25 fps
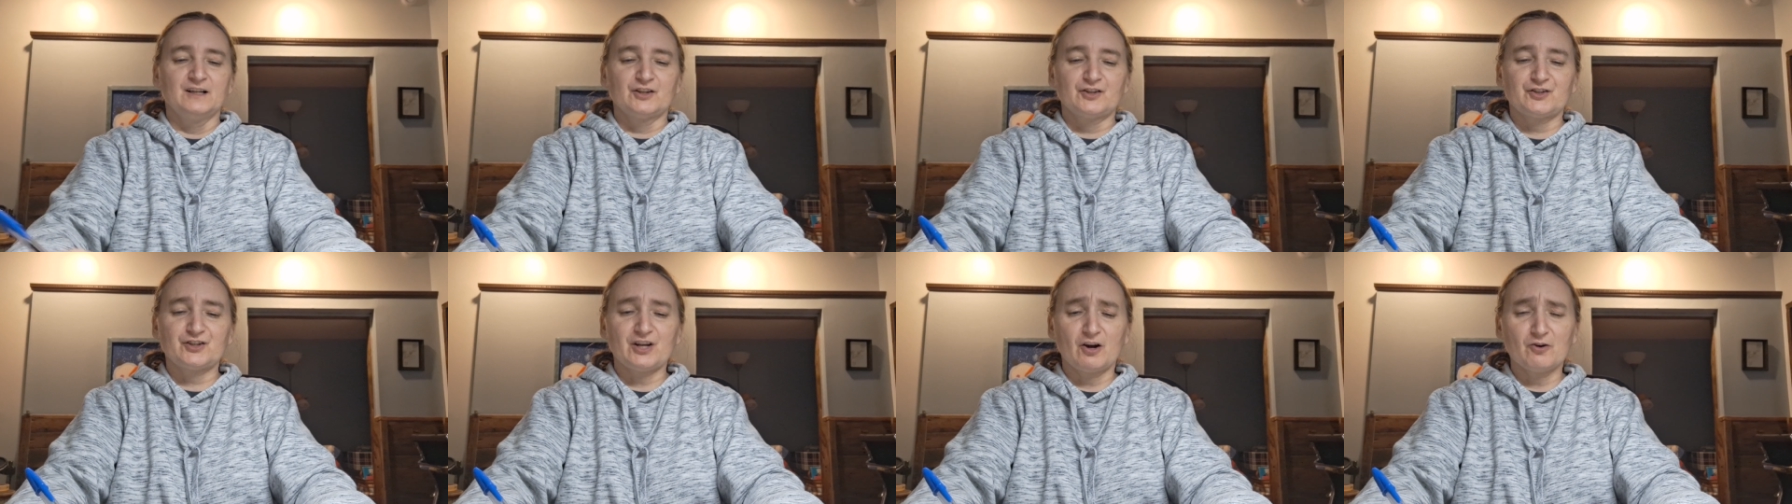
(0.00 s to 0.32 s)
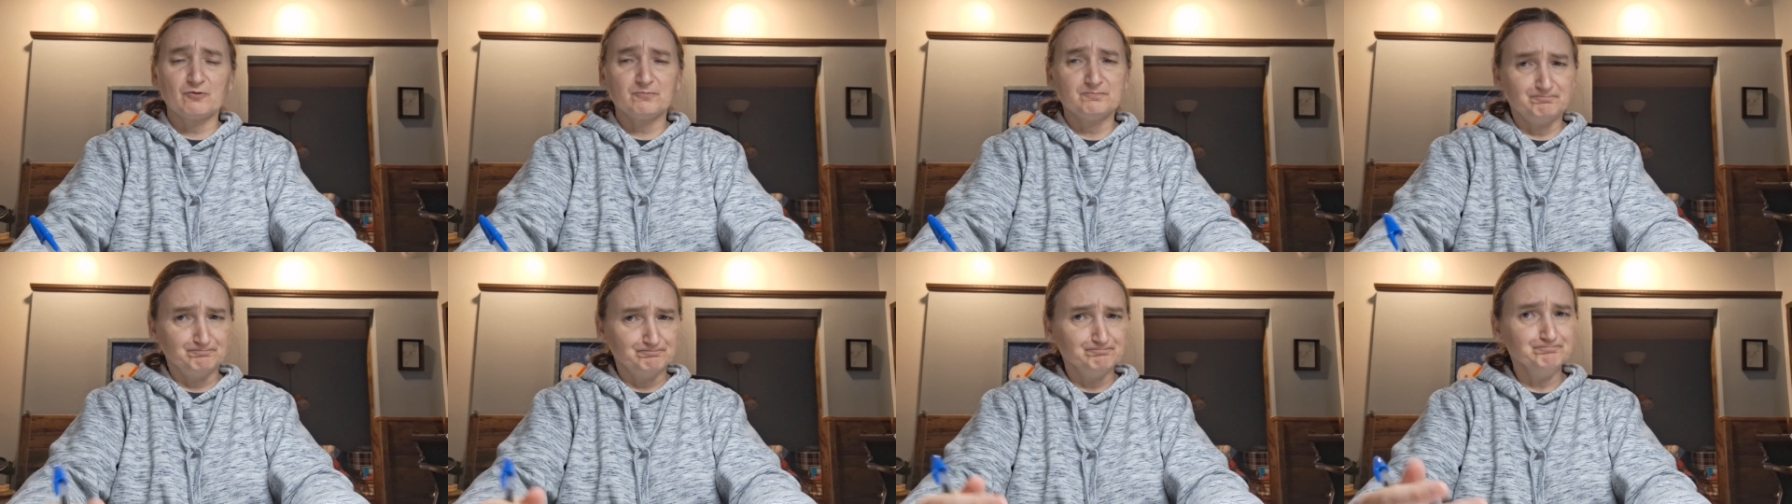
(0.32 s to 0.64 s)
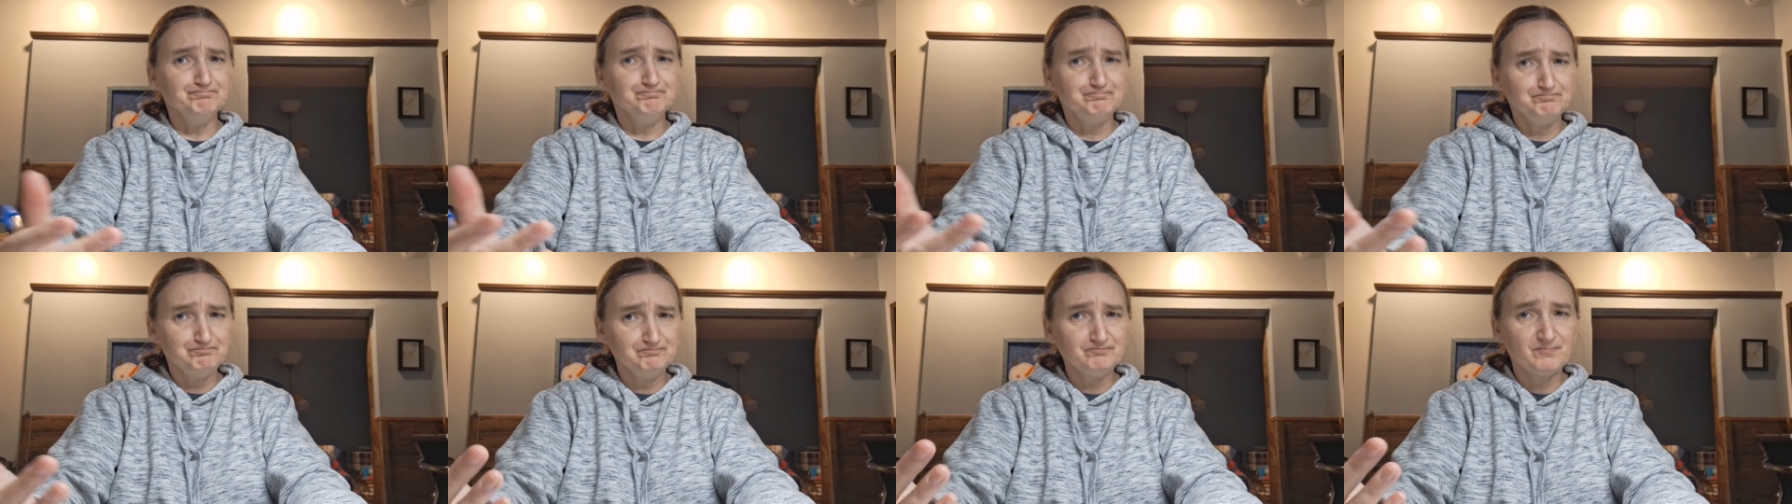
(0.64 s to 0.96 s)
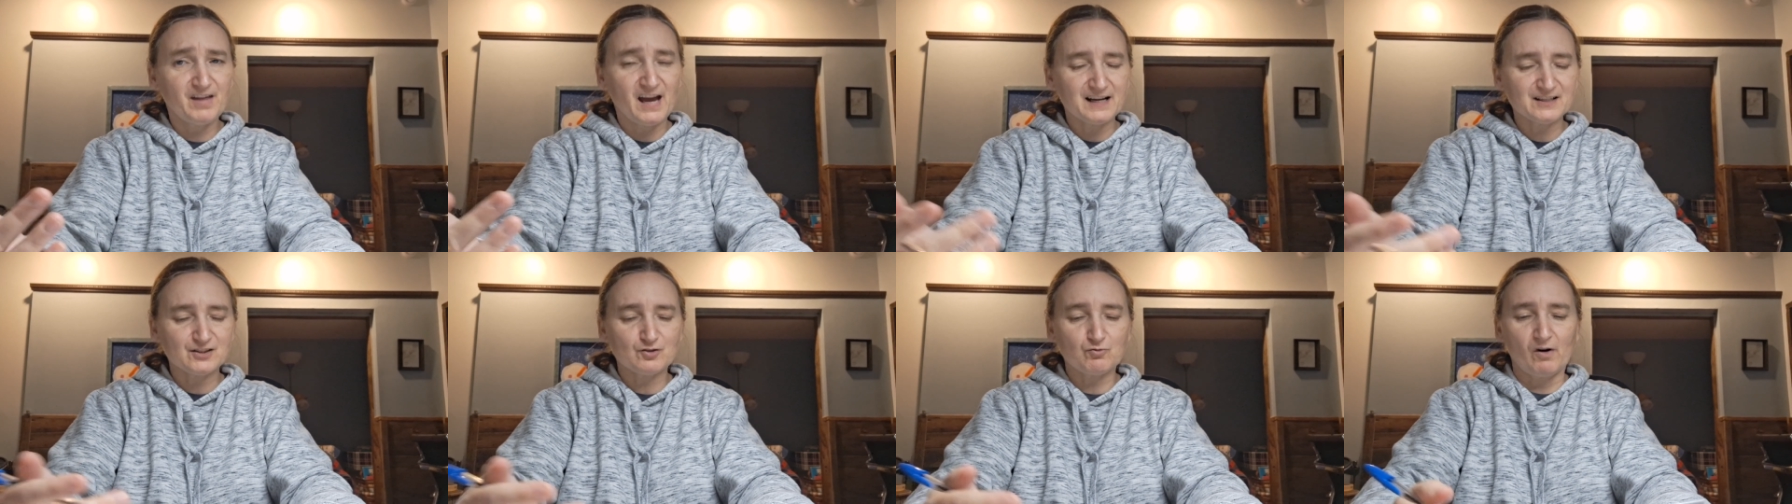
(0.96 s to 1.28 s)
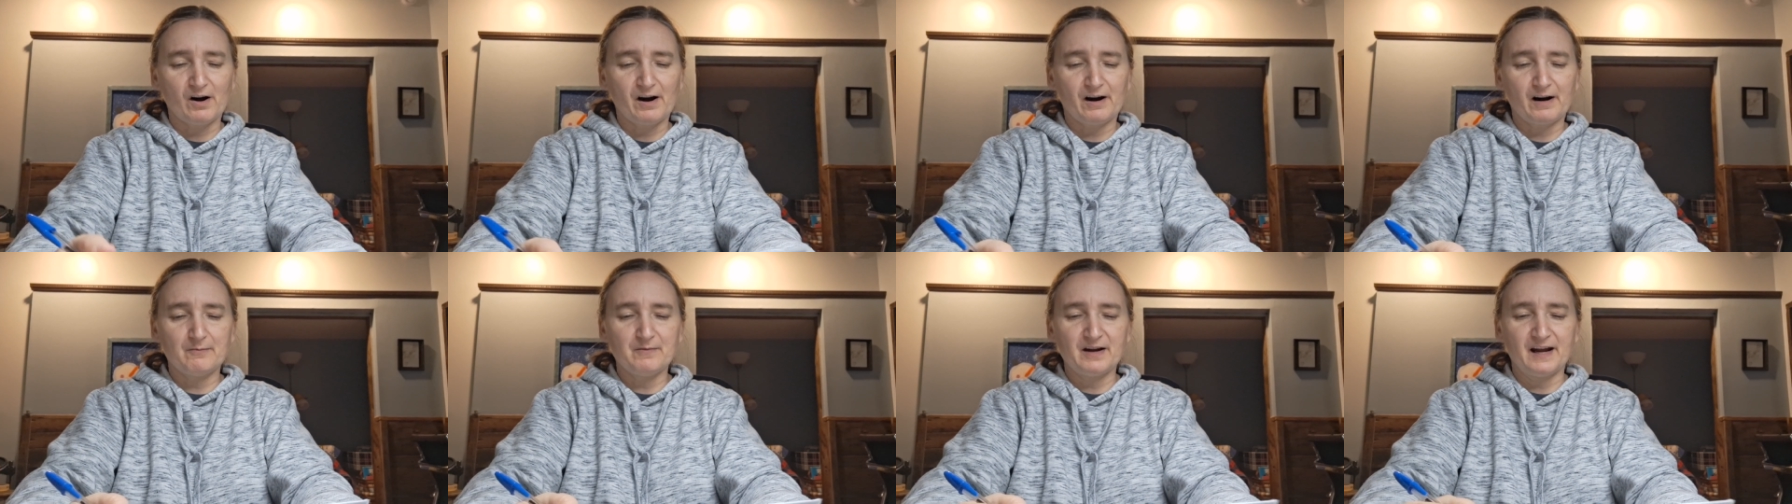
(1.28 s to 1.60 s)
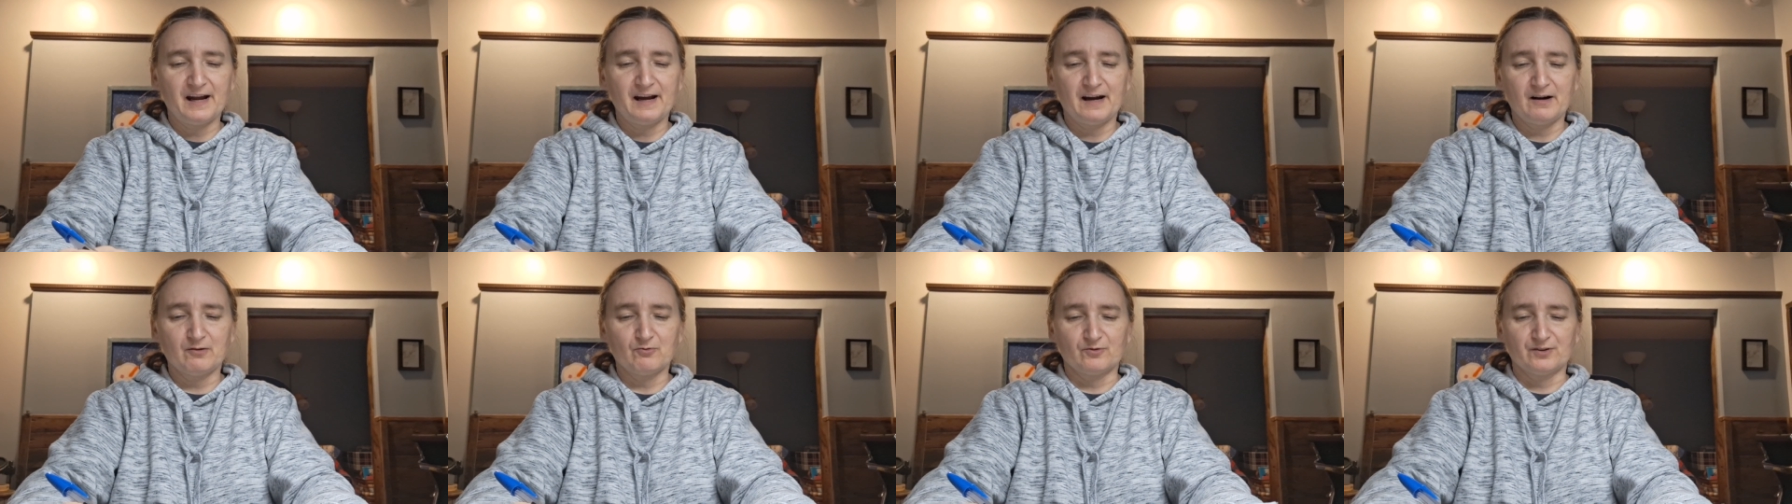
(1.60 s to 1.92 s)
so that's where i'm
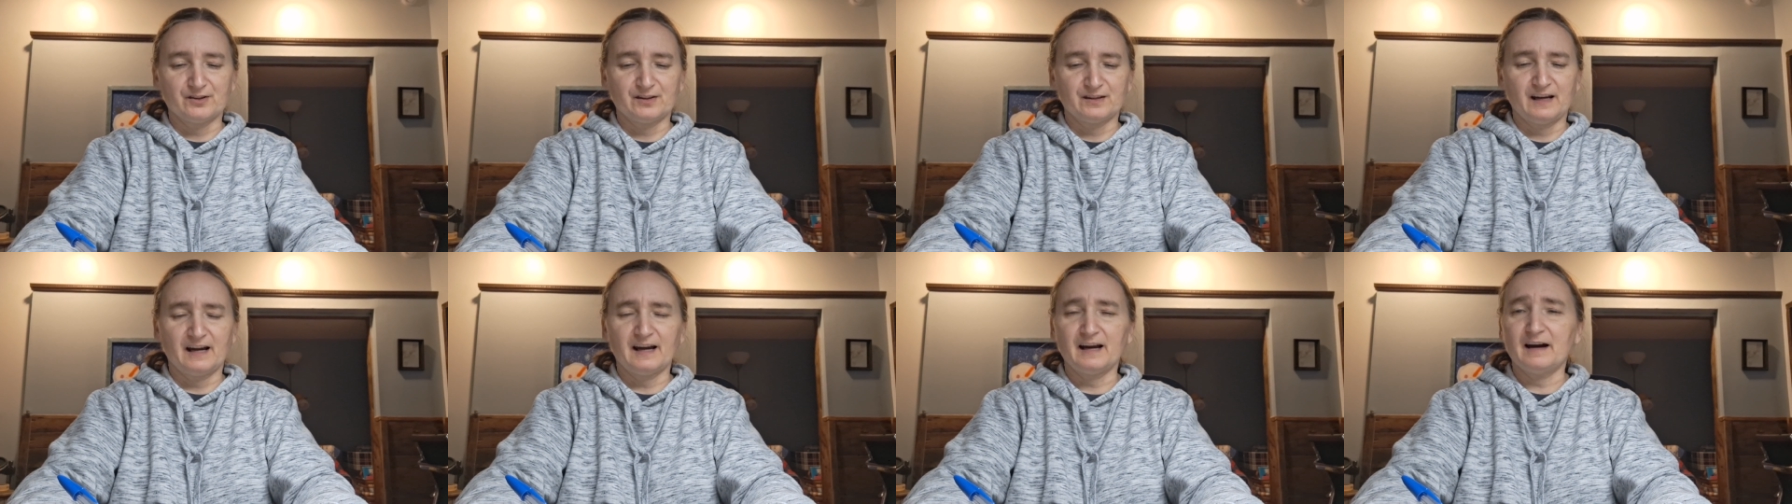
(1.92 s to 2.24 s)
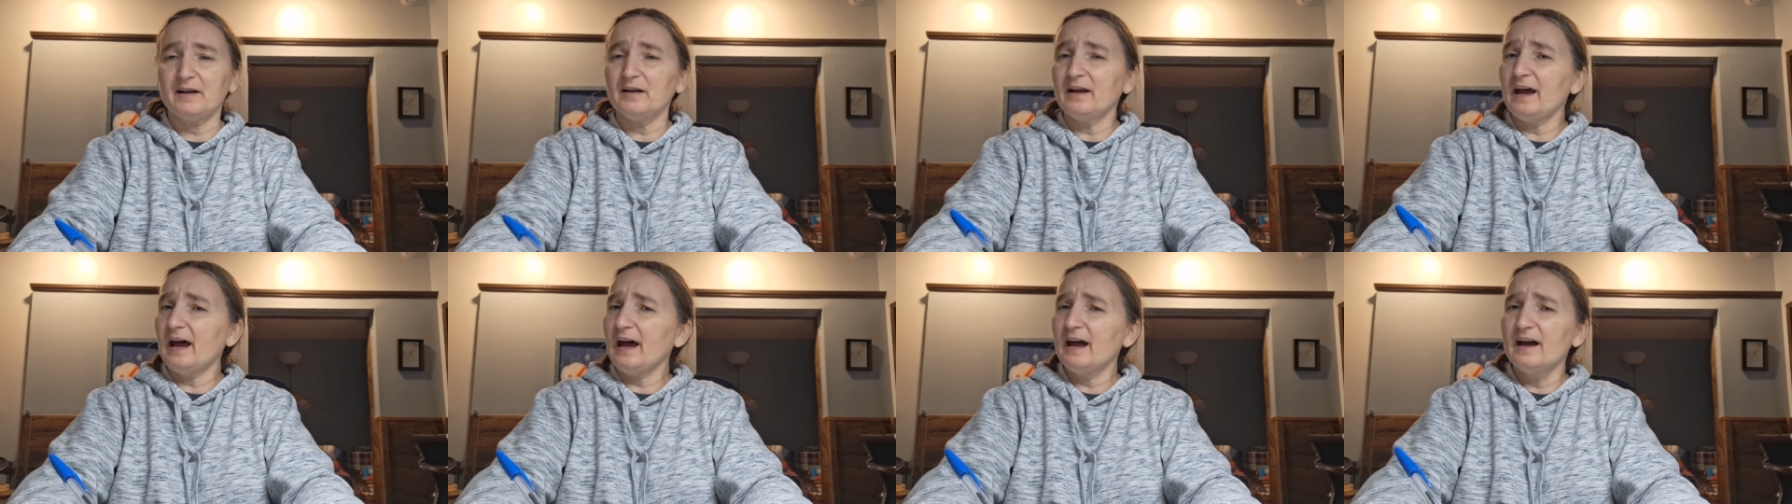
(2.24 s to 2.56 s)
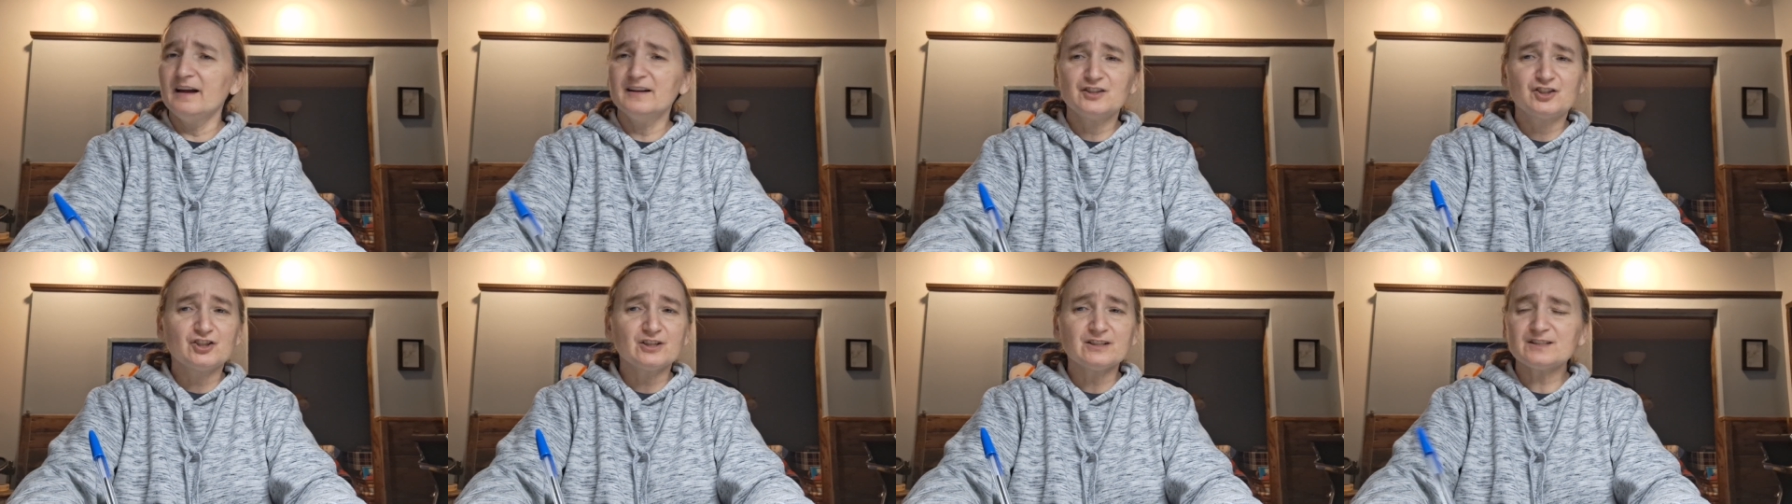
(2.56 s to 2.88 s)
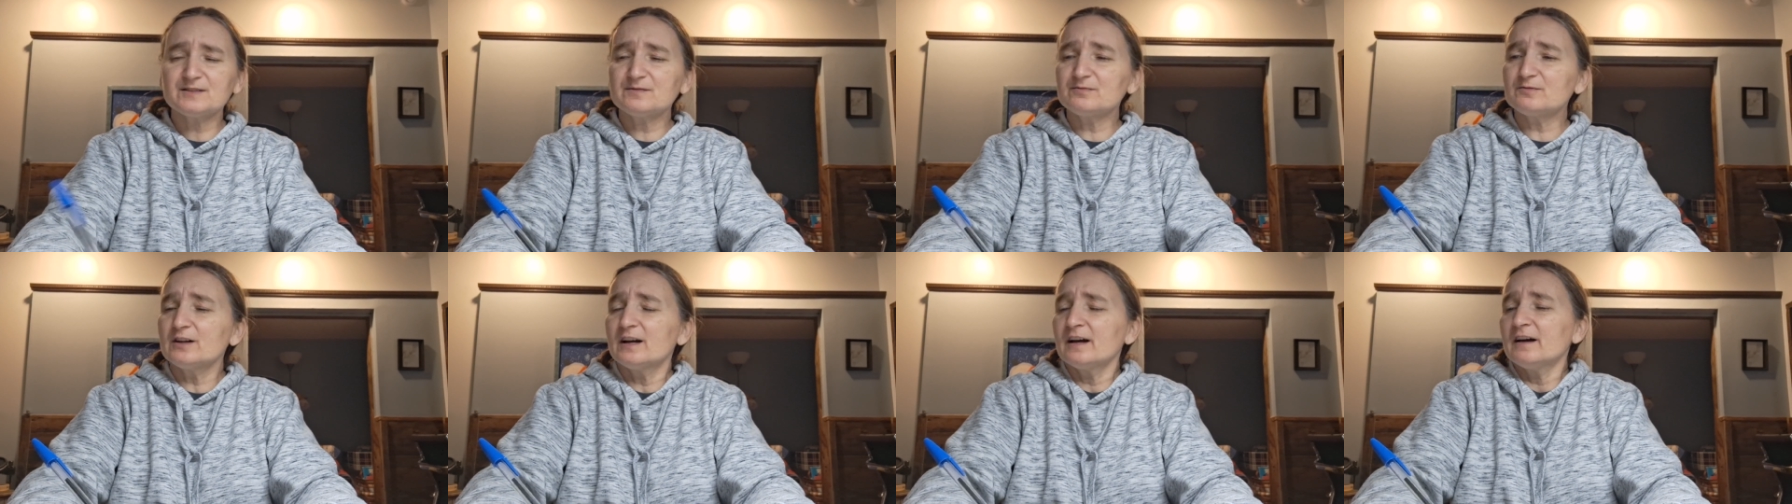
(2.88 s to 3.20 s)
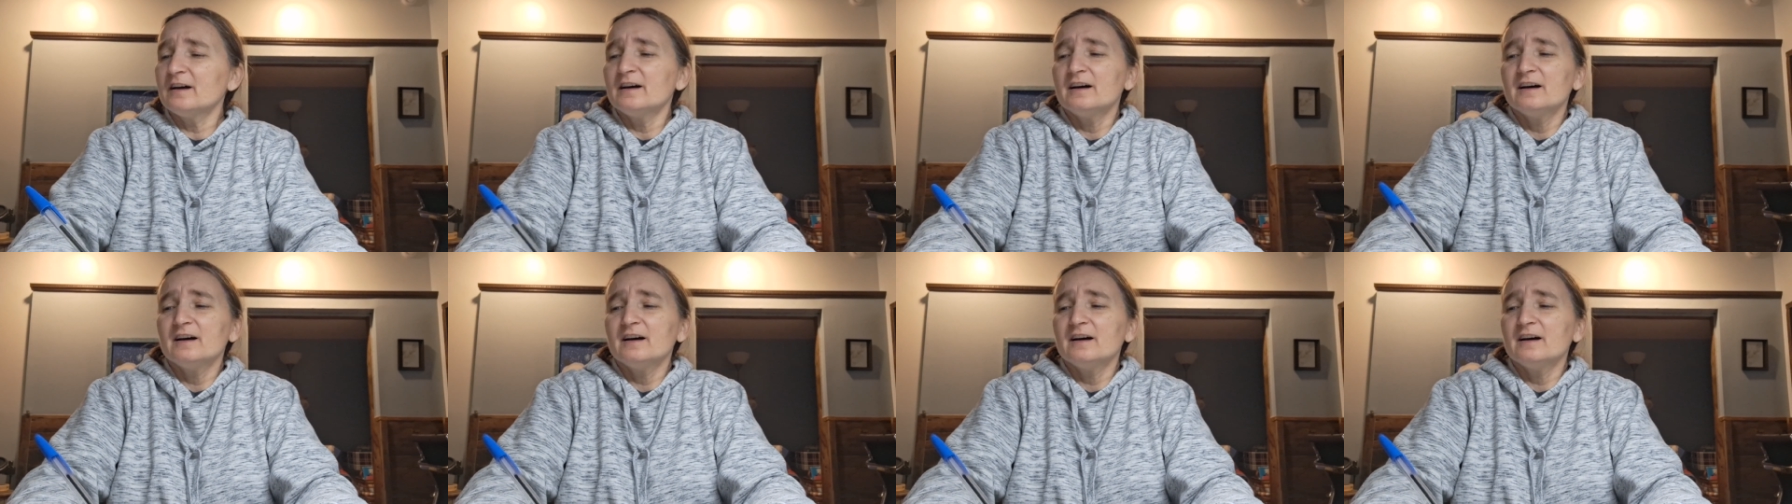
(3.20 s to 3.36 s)
at with that just